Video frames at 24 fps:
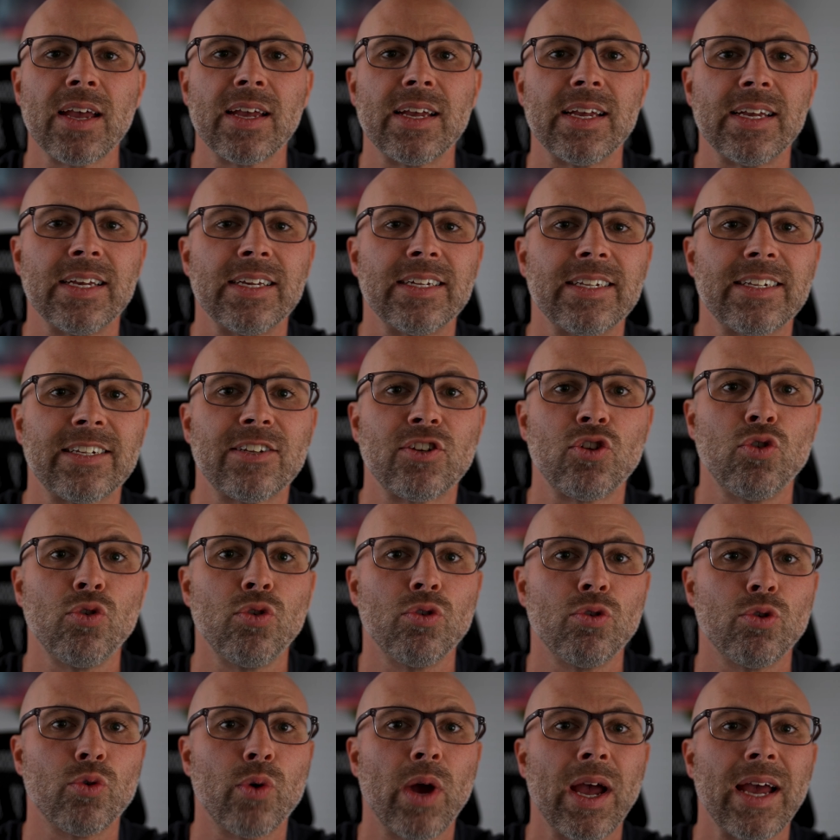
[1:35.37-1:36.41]
is
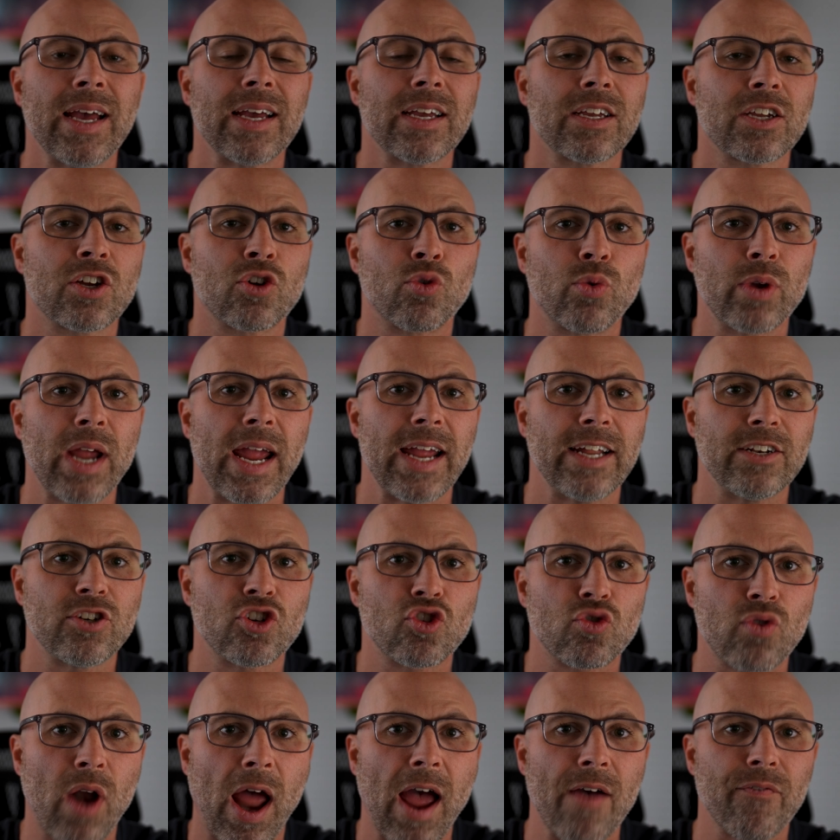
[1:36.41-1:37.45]
to create
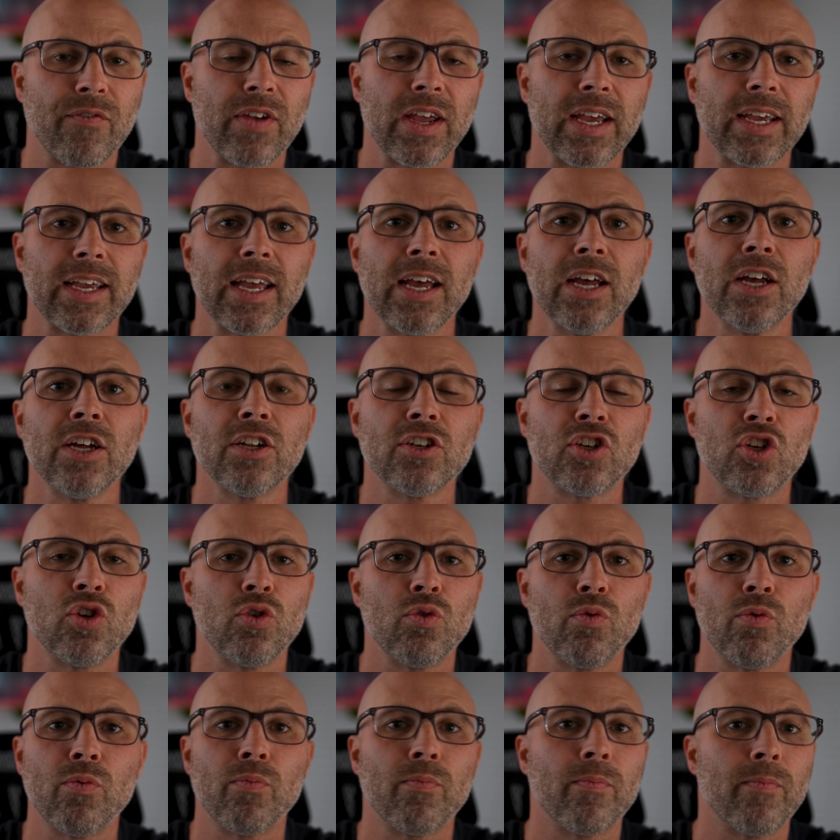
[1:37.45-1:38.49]
traffic
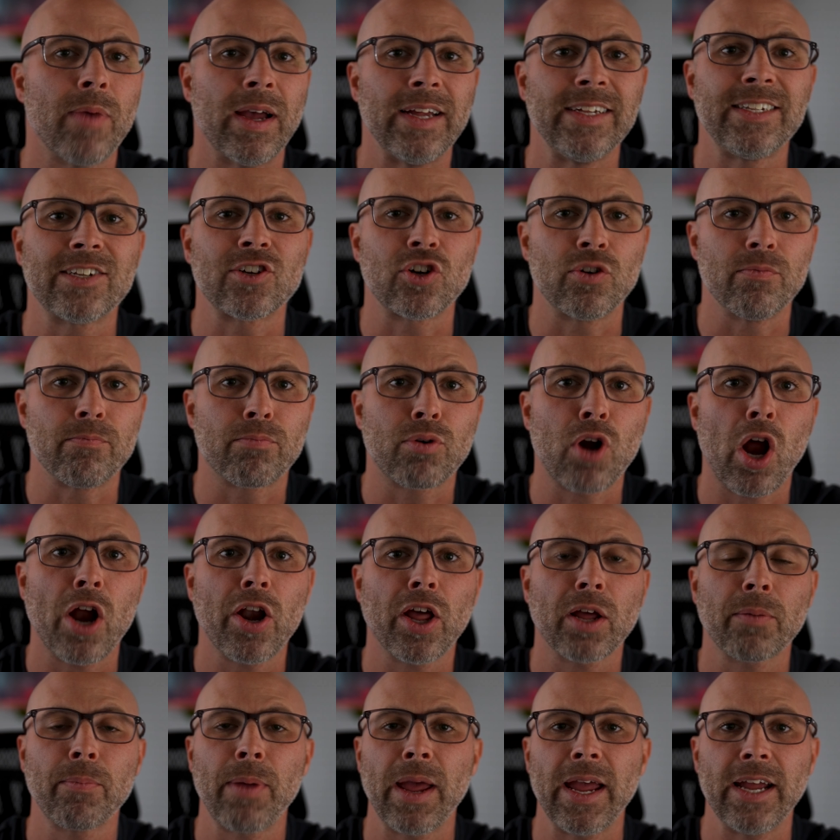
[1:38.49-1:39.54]
to a certain
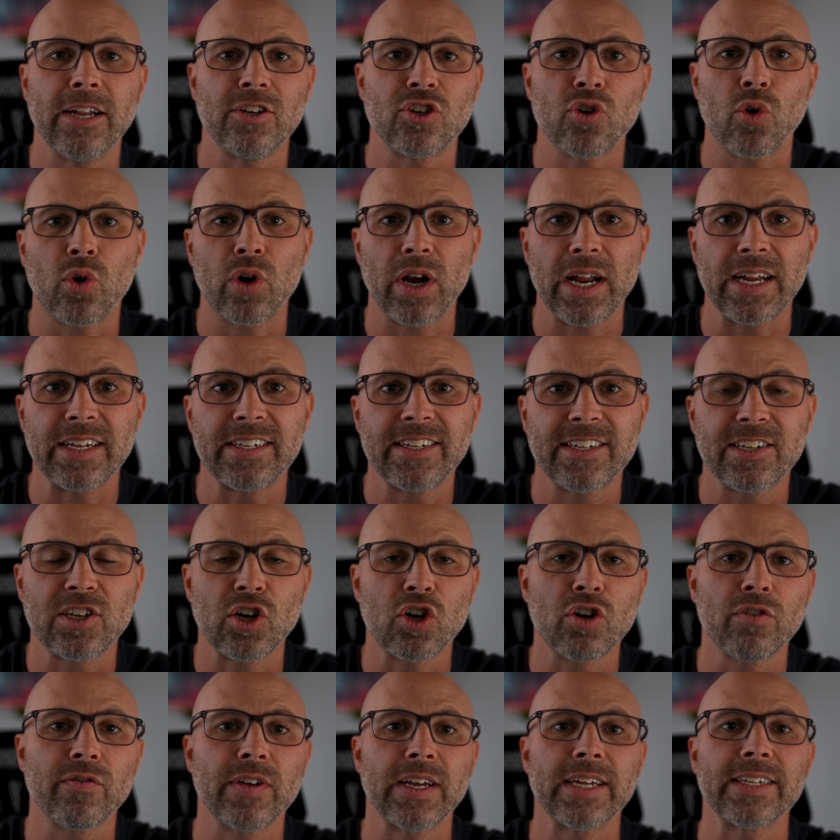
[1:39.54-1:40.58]
product page or a
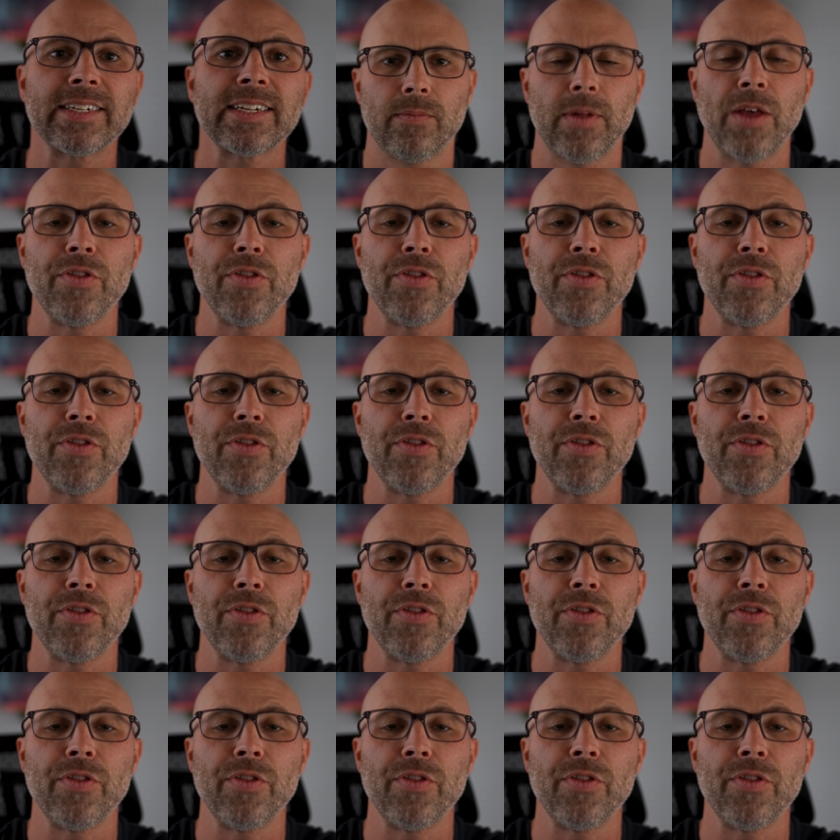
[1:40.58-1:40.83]
service,